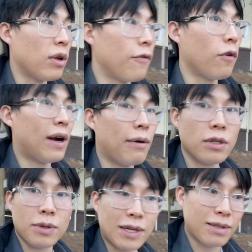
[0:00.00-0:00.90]
to 4
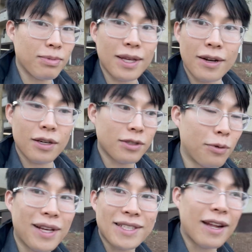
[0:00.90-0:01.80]
hours. We're gonna get some dinner. So
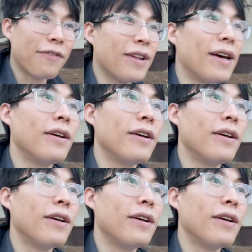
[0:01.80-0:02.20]
really excited for that.